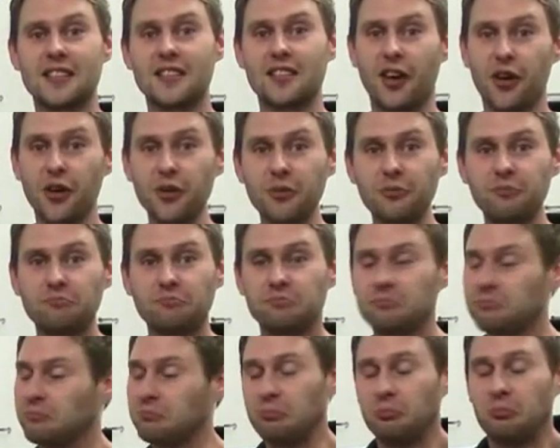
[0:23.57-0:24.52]
so
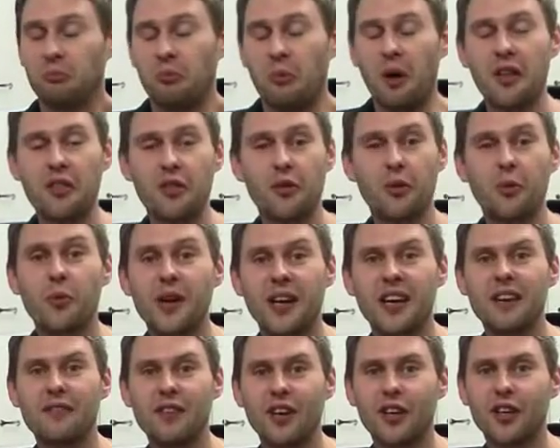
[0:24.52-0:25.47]
I thought
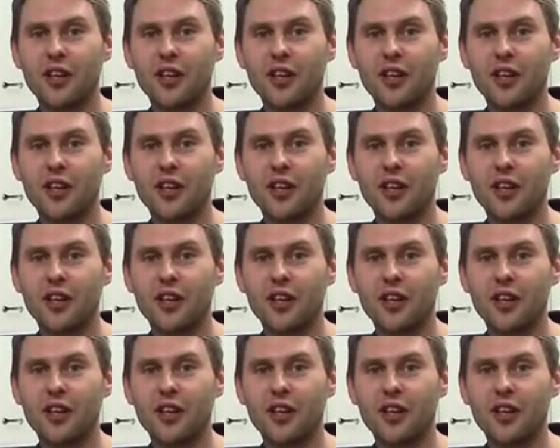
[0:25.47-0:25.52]
we'd give